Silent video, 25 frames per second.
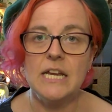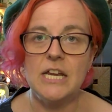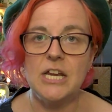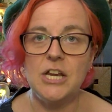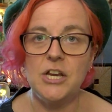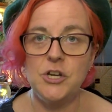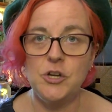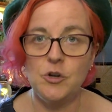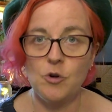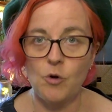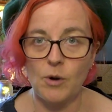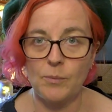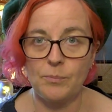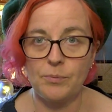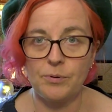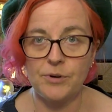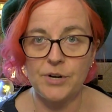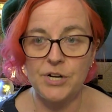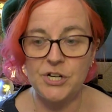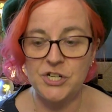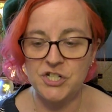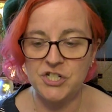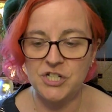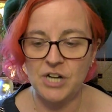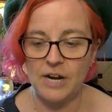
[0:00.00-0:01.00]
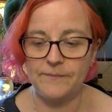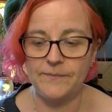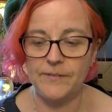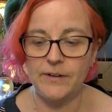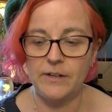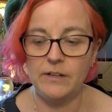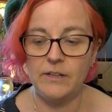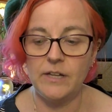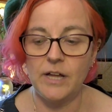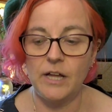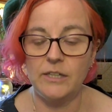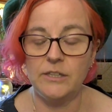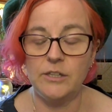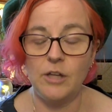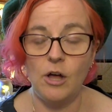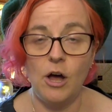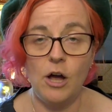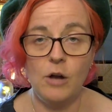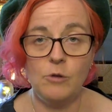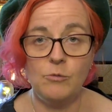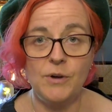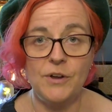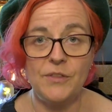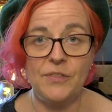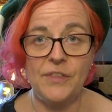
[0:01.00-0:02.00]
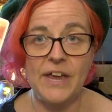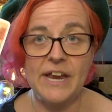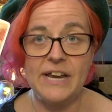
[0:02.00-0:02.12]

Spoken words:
in your pre-shuffle along with